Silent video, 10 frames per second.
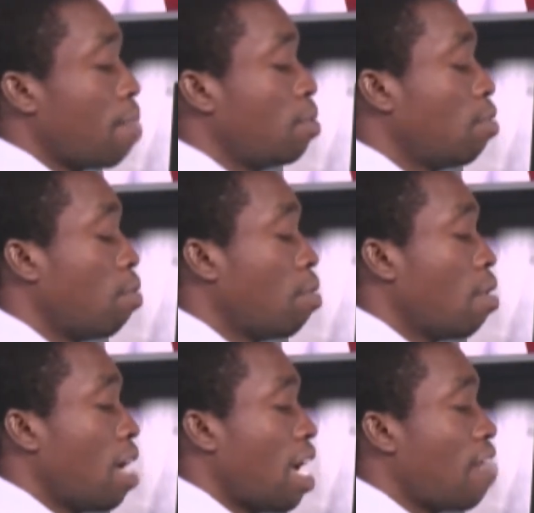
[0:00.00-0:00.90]
So
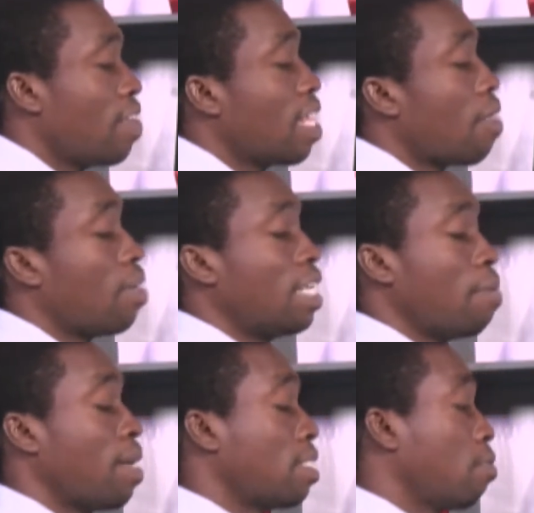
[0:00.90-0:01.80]
everything around him
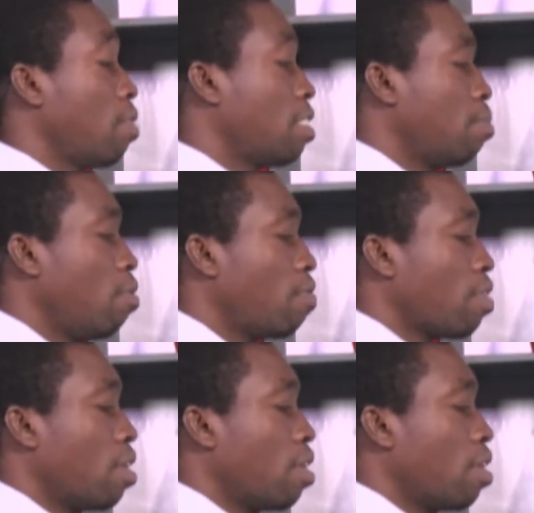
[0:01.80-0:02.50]
has to move.